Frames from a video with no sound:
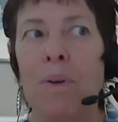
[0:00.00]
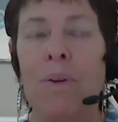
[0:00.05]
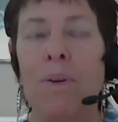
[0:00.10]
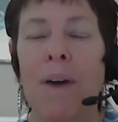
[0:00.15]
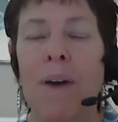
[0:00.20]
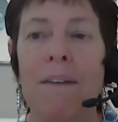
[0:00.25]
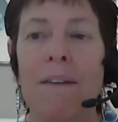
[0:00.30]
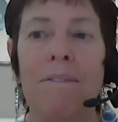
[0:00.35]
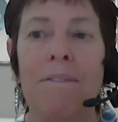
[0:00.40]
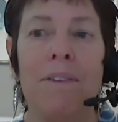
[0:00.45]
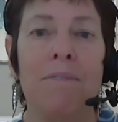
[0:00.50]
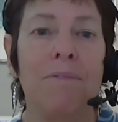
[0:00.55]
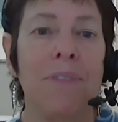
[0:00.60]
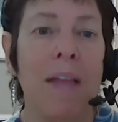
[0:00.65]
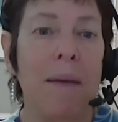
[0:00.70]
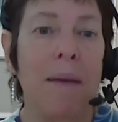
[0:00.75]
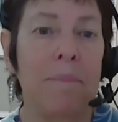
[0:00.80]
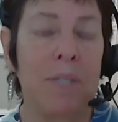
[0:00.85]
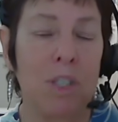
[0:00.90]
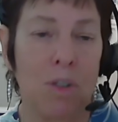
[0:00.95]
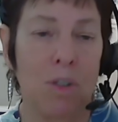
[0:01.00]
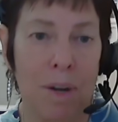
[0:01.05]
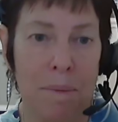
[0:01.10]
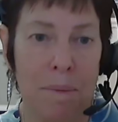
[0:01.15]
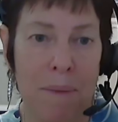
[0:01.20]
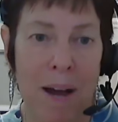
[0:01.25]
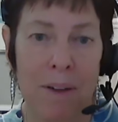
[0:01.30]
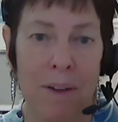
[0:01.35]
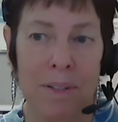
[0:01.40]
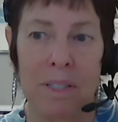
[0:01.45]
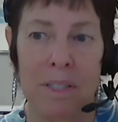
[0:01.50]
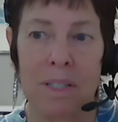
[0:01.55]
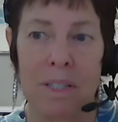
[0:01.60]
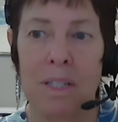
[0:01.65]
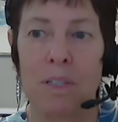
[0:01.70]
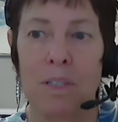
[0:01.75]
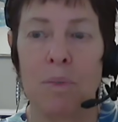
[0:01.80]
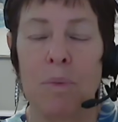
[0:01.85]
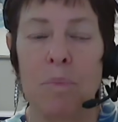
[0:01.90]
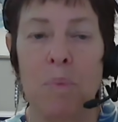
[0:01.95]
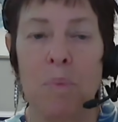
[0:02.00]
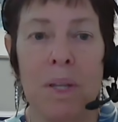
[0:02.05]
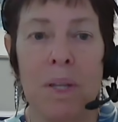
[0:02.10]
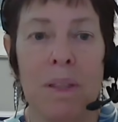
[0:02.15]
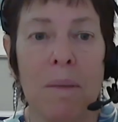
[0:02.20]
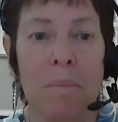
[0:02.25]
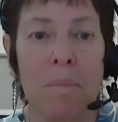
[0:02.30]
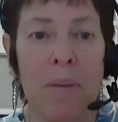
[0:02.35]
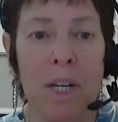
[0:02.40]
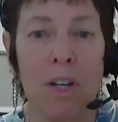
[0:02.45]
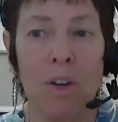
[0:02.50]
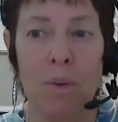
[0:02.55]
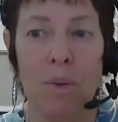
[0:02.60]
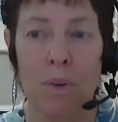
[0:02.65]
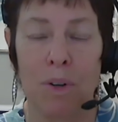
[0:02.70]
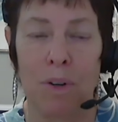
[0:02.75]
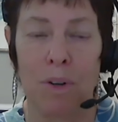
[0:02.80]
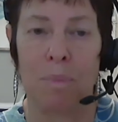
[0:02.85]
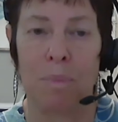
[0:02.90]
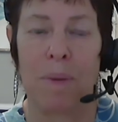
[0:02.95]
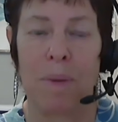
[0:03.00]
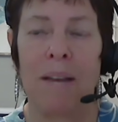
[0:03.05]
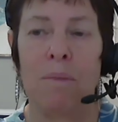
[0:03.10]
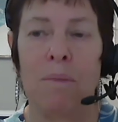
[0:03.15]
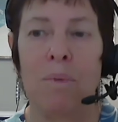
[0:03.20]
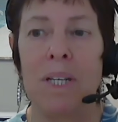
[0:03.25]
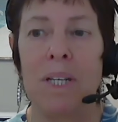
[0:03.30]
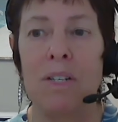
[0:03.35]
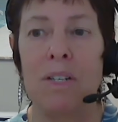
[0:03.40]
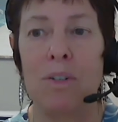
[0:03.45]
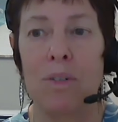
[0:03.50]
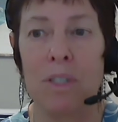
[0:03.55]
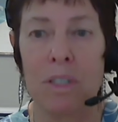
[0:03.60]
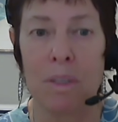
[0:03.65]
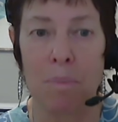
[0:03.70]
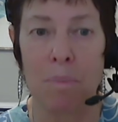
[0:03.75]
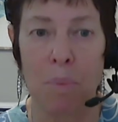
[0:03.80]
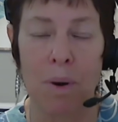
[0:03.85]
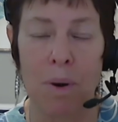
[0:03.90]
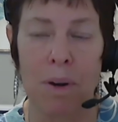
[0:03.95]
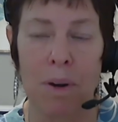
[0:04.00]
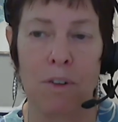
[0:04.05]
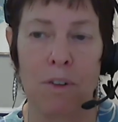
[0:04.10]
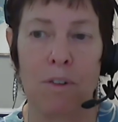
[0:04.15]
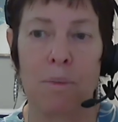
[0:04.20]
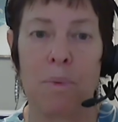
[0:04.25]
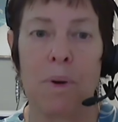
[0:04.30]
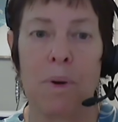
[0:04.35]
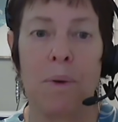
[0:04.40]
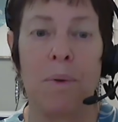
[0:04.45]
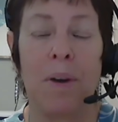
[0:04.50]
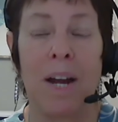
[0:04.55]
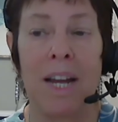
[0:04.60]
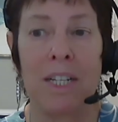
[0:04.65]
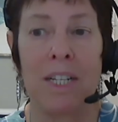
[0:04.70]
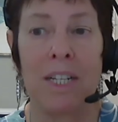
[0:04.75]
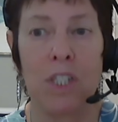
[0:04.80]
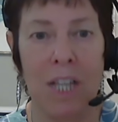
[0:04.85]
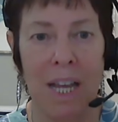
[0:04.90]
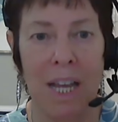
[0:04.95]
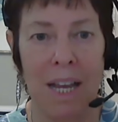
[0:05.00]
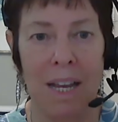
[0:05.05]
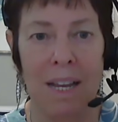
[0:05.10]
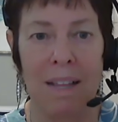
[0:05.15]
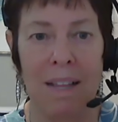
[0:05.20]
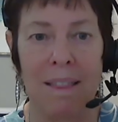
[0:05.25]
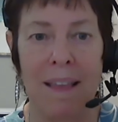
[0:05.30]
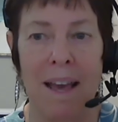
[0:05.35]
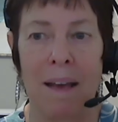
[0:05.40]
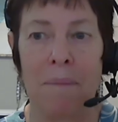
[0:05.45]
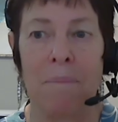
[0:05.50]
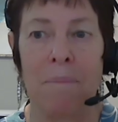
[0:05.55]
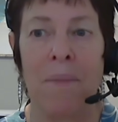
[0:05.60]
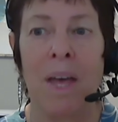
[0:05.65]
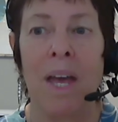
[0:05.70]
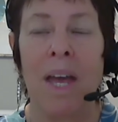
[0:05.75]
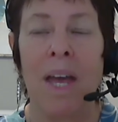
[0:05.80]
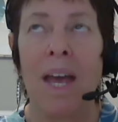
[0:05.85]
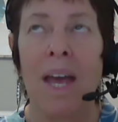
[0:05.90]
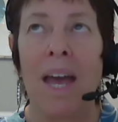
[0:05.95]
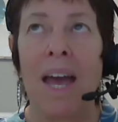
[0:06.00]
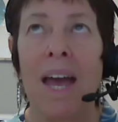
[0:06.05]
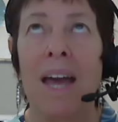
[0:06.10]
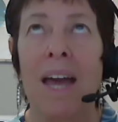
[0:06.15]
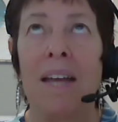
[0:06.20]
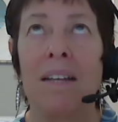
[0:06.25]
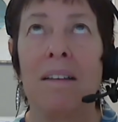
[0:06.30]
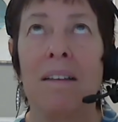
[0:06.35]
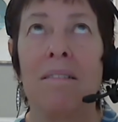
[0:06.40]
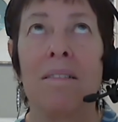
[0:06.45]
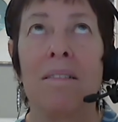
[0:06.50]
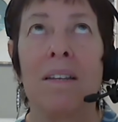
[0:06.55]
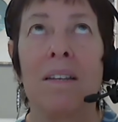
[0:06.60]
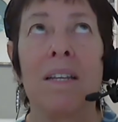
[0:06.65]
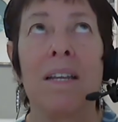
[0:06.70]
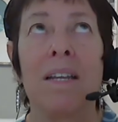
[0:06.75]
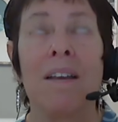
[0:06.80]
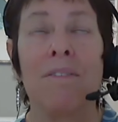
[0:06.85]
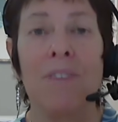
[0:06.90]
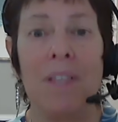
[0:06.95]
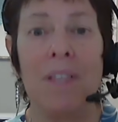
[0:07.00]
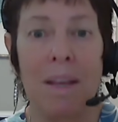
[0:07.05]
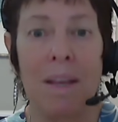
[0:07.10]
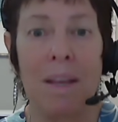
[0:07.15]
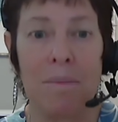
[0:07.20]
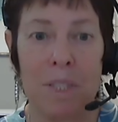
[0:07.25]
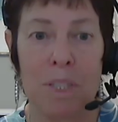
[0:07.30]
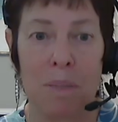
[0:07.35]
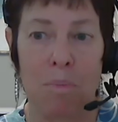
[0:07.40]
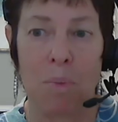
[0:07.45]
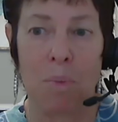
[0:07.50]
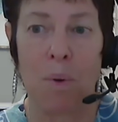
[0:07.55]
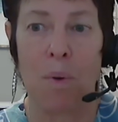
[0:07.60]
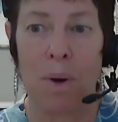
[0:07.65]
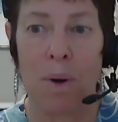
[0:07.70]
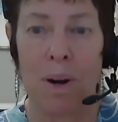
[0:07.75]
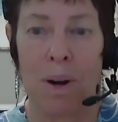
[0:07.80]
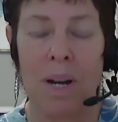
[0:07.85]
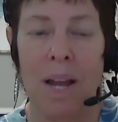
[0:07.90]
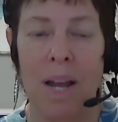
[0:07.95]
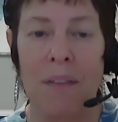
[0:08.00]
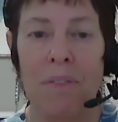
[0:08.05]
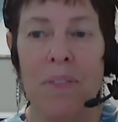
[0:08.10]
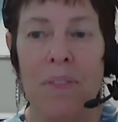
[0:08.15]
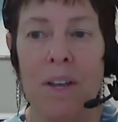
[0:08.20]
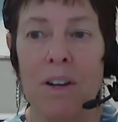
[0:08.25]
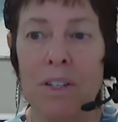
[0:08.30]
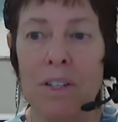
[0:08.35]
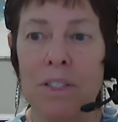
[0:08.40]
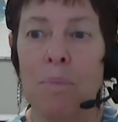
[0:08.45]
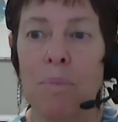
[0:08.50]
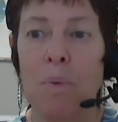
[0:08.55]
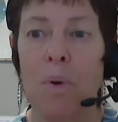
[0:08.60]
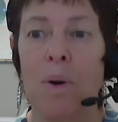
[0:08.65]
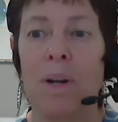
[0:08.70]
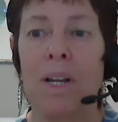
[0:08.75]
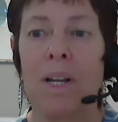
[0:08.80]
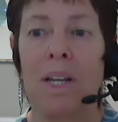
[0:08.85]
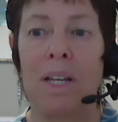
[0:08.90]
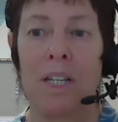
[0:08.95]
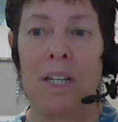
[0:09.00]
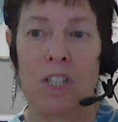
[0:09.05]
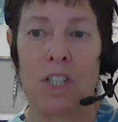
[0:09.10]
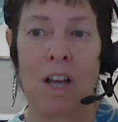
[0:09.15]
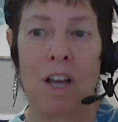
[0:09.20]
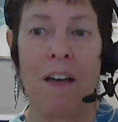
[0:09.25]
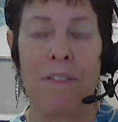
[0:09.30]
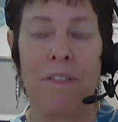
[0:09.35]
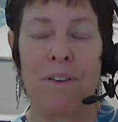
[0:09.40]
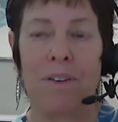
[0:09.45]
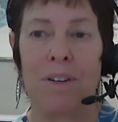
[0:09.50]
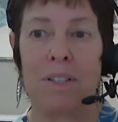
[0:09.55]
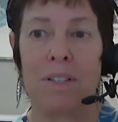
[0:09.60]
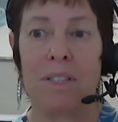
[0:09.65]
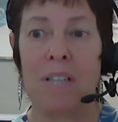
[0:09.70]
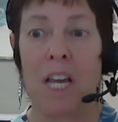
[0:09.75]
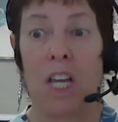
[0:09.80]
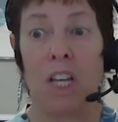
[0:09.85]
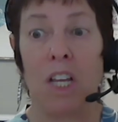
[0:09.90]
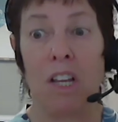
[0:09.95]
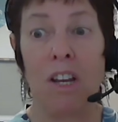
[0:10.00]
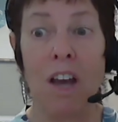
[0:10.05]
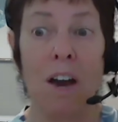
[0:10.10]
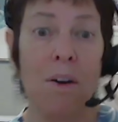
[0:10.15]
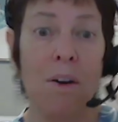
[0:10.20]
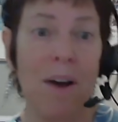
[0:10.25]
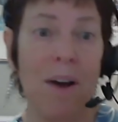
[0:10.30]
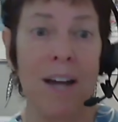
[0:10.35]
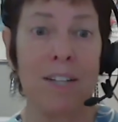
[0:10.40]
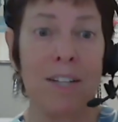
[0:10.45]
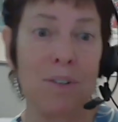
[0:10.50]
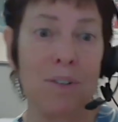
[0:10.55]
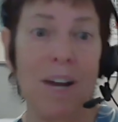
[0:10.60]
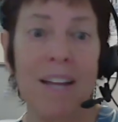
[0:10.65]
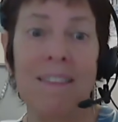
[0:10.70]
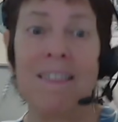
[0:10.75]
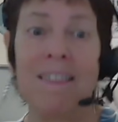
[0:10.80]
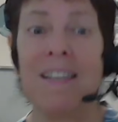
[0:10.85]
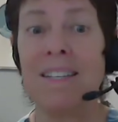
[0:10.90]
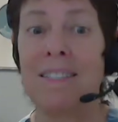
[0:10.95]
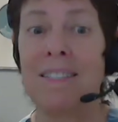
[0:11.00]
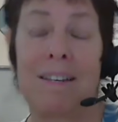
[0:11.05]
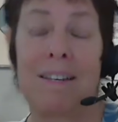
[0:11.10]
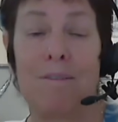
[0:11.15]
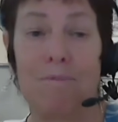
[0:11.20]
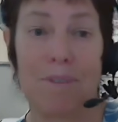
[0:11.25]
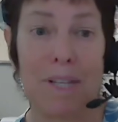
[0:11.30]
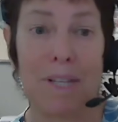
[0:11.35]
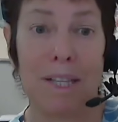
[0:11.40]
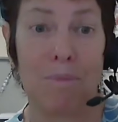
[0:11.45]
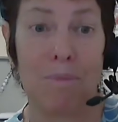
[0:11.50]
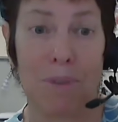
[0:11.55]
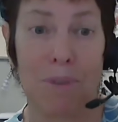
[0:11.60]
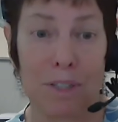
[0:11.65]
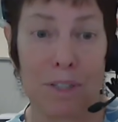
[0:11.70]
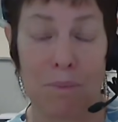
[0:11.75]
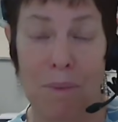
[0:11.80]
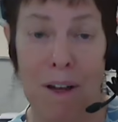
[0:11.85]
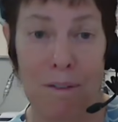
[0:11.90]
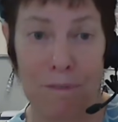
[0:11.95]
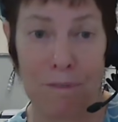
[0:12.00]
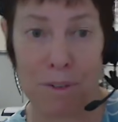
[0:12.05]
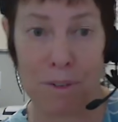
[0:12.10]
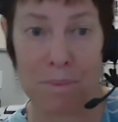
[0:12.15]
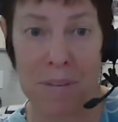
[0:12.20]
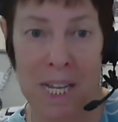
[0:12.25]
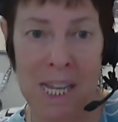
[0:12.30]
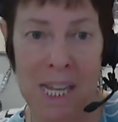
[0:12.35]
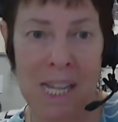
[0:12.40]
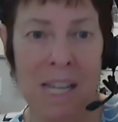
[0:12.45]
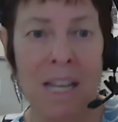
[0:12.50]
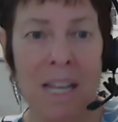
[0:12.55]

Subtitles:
have inflammatory bowel disease, we put them in a group and we do a support group where we're educating them and giving them support, and they're supporting each other and saying, I tried this and it really worked well for me.